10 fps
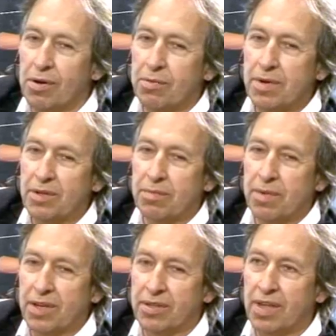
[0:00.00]
me to
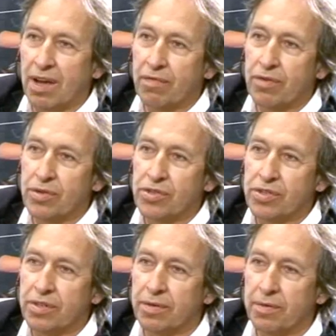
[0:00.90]
make a
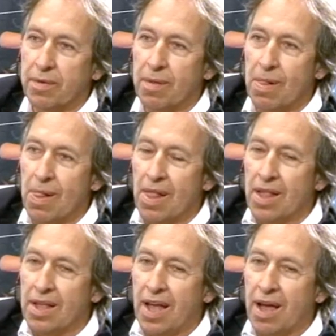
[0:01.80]
diversion,
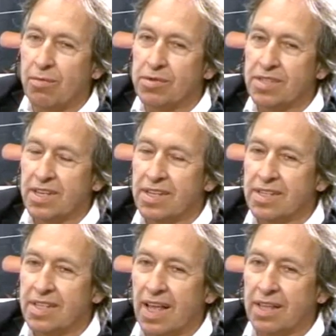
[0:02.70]
I would say
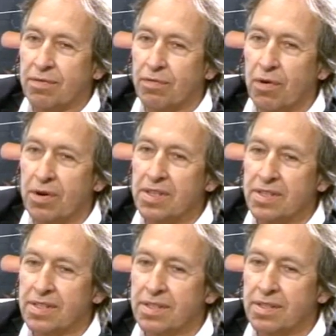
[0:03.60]
that, for
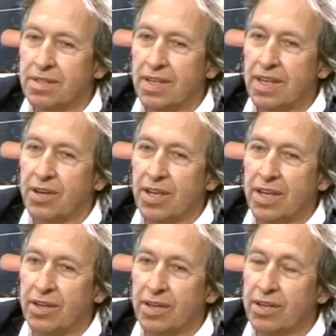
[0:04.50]
instance,
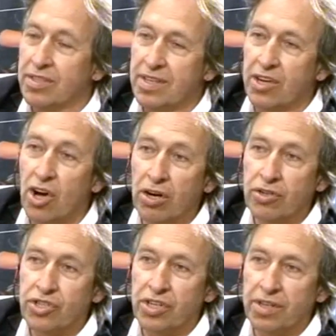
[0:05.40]
the
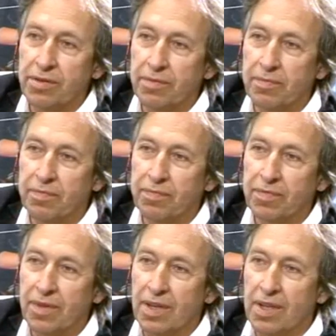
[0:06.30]
ecology,
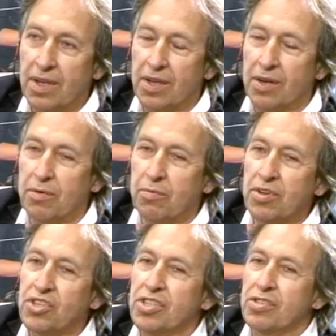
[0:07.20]

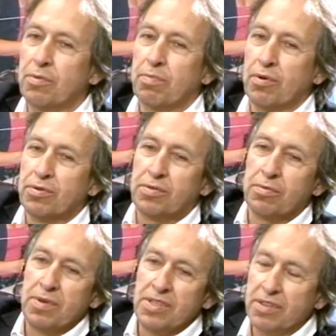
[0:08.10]
which is supposed to
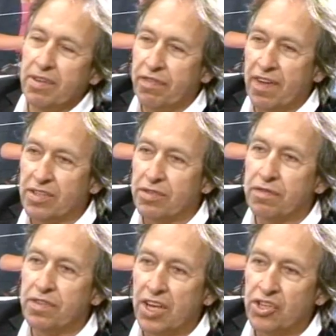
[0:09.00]
be the defense of
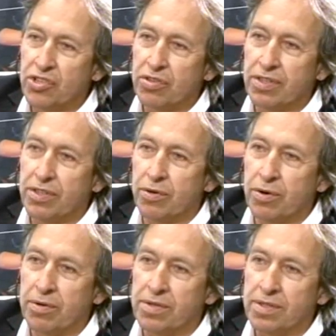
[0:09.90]
nature and
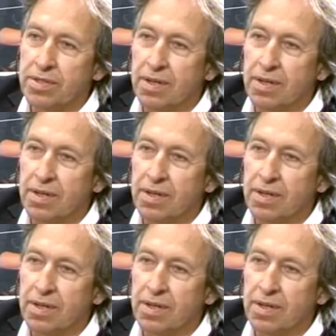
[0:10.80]
earth,